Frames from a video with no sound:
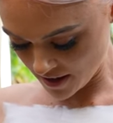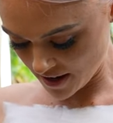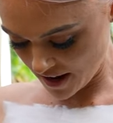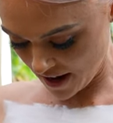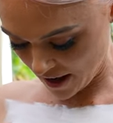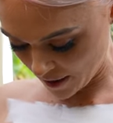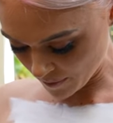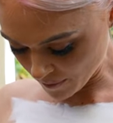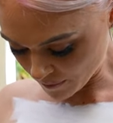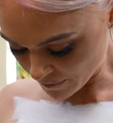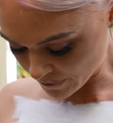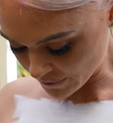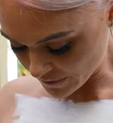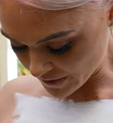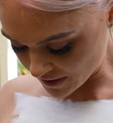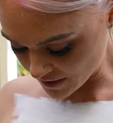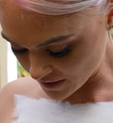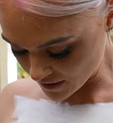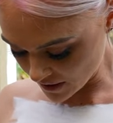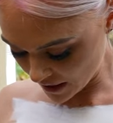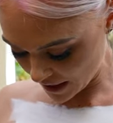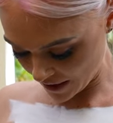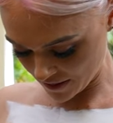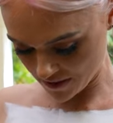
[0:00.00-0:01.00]
Yeah.
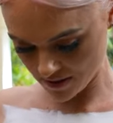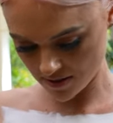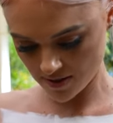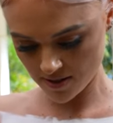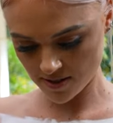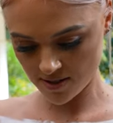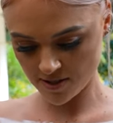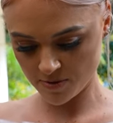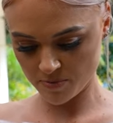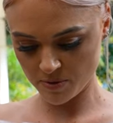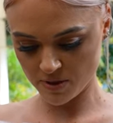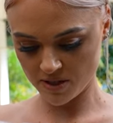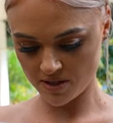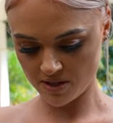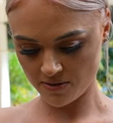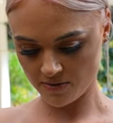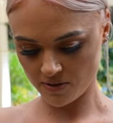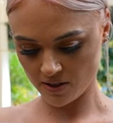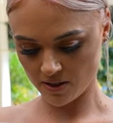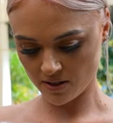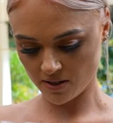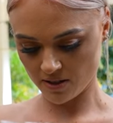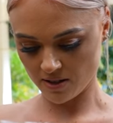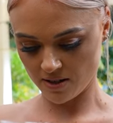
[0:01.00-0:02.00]
Yeah, this is
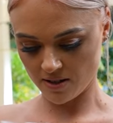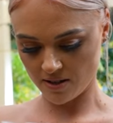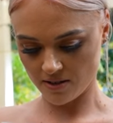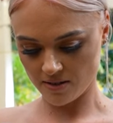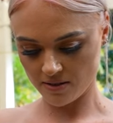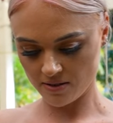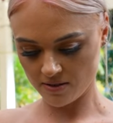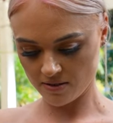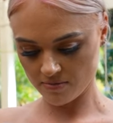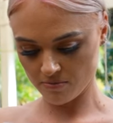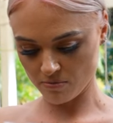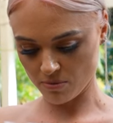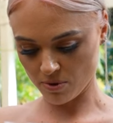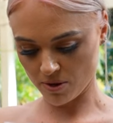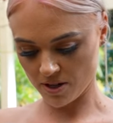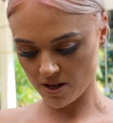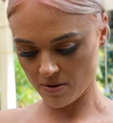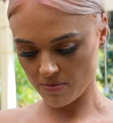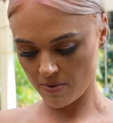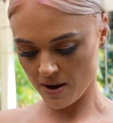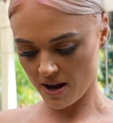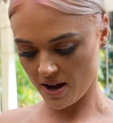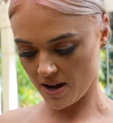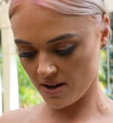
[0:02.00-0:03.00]
specifically
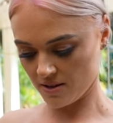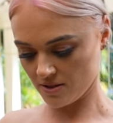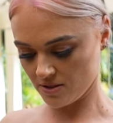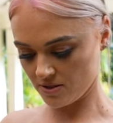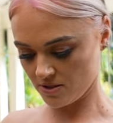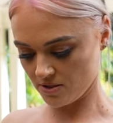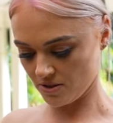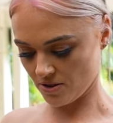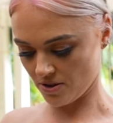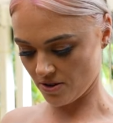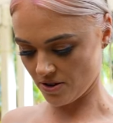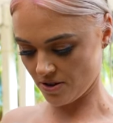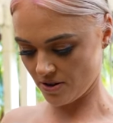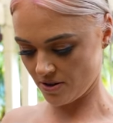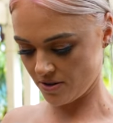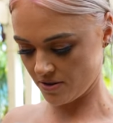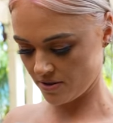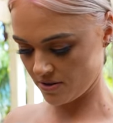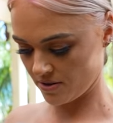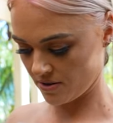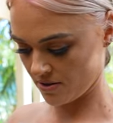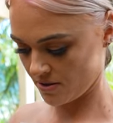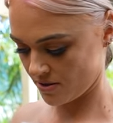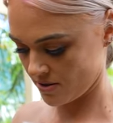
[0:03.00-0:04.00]
body paint, so
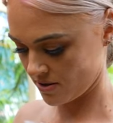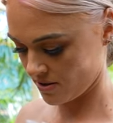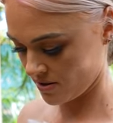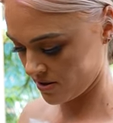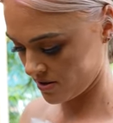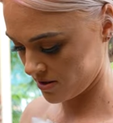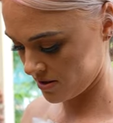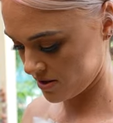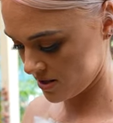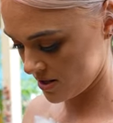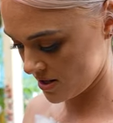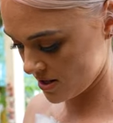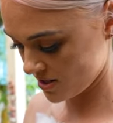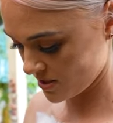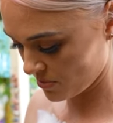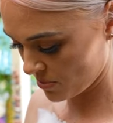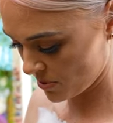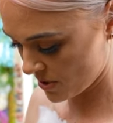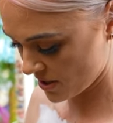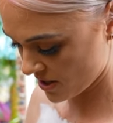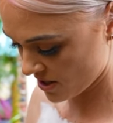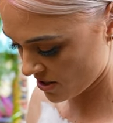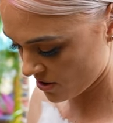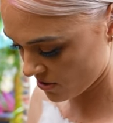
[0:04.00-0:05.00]
it's good.
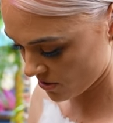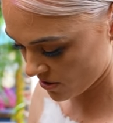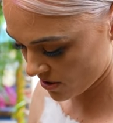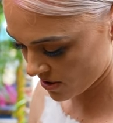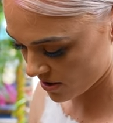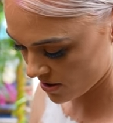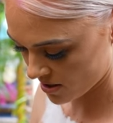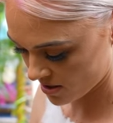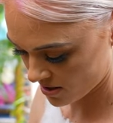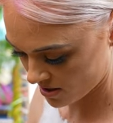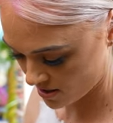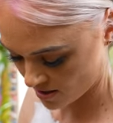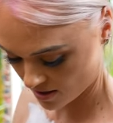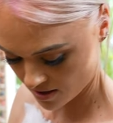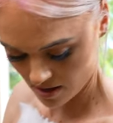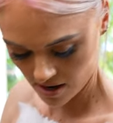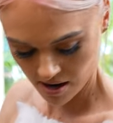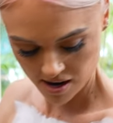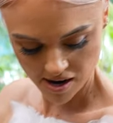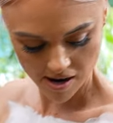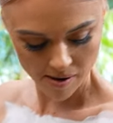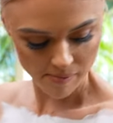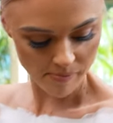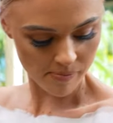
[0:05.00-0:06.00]
Pretty good.
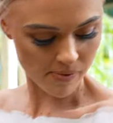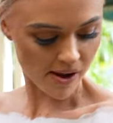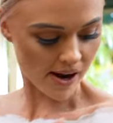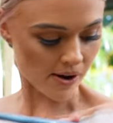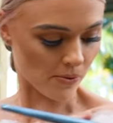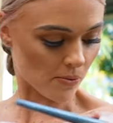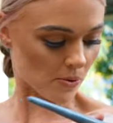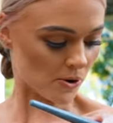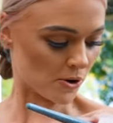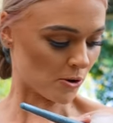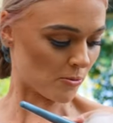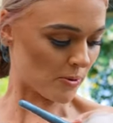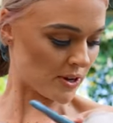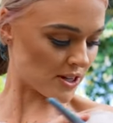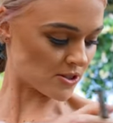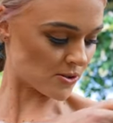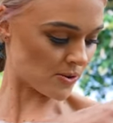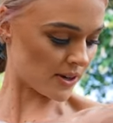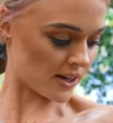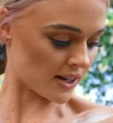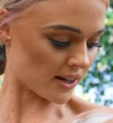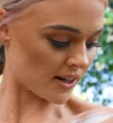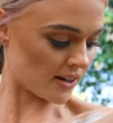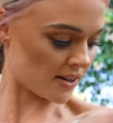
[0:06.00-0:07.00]
I will be
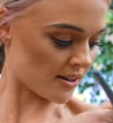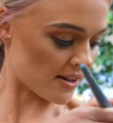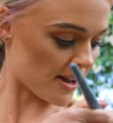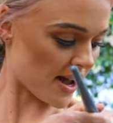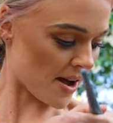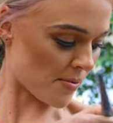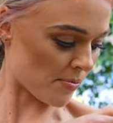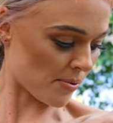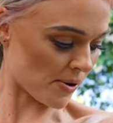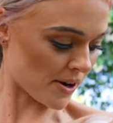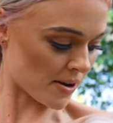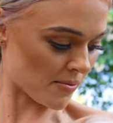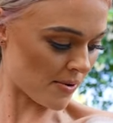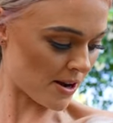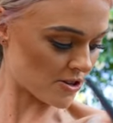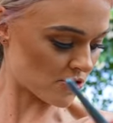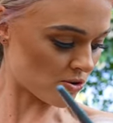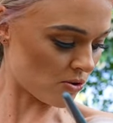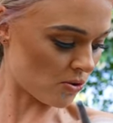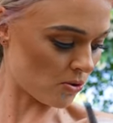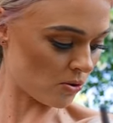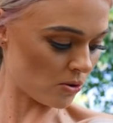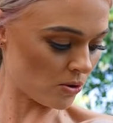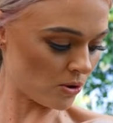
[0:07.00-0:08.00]
doing it, yeah, pretty much
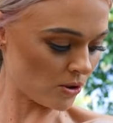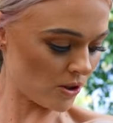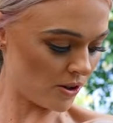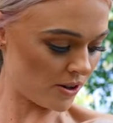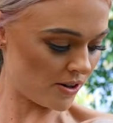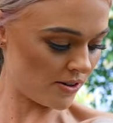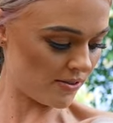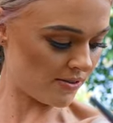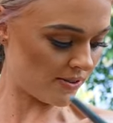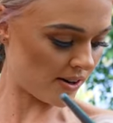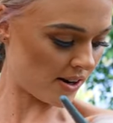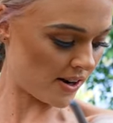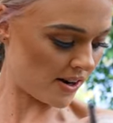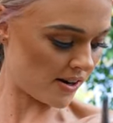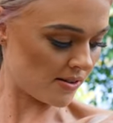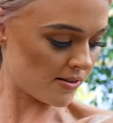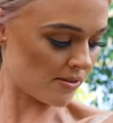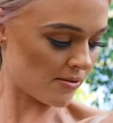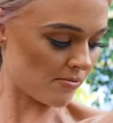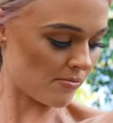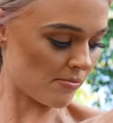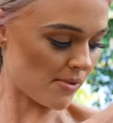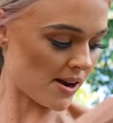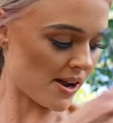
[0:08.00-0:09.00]
all over
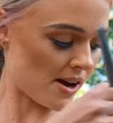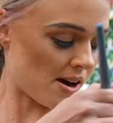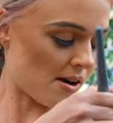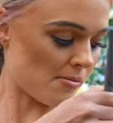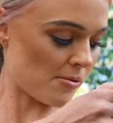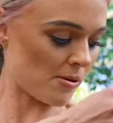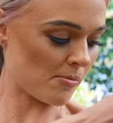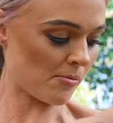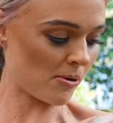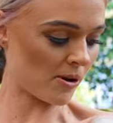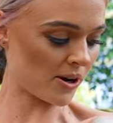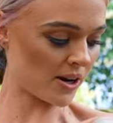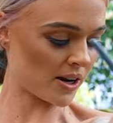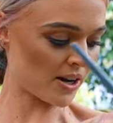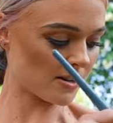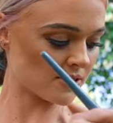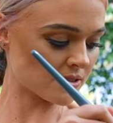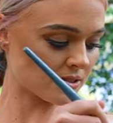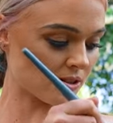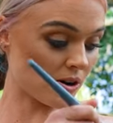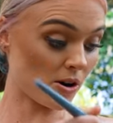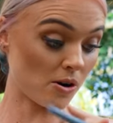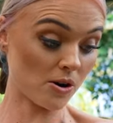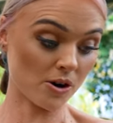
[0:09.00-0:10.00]
my upper body.
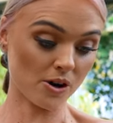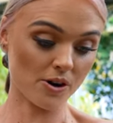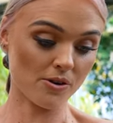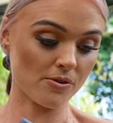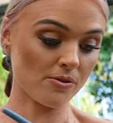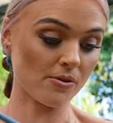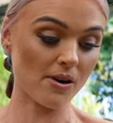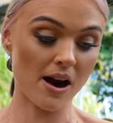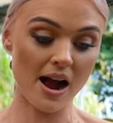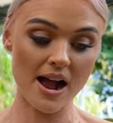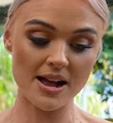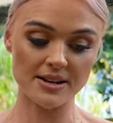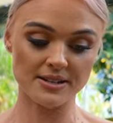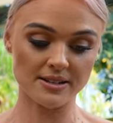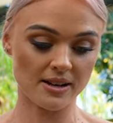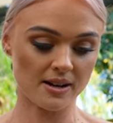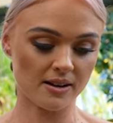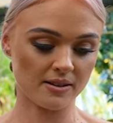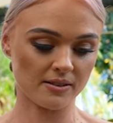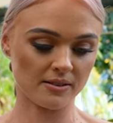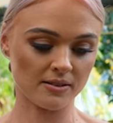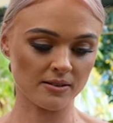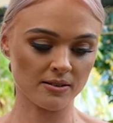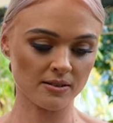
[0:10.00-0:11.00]
So I'll go right
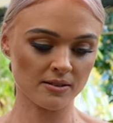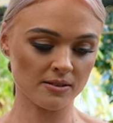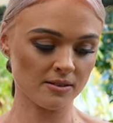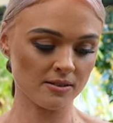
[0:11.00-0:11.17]
down